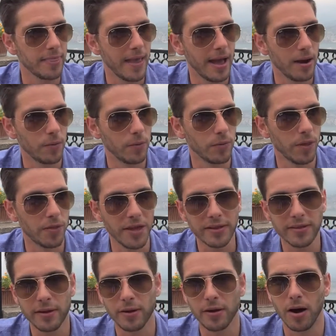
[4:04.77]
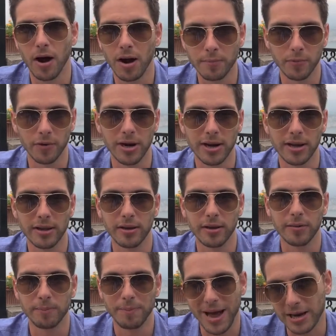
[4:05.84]
Now, the thing that I'm really
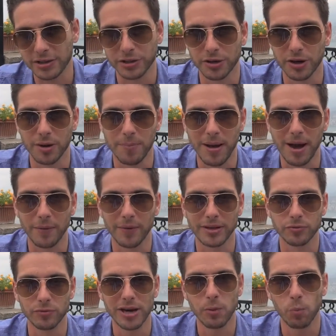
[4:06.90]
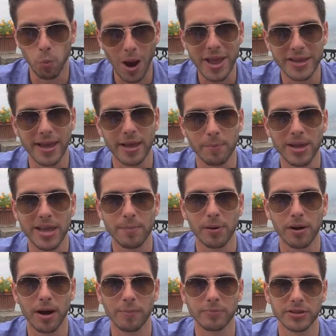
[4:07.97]
passionate about is really waking
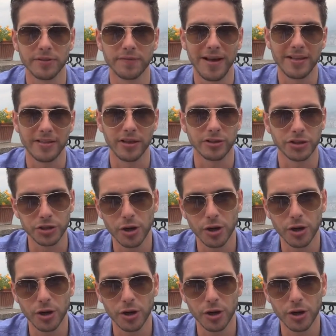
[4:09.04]
people up to the fact that,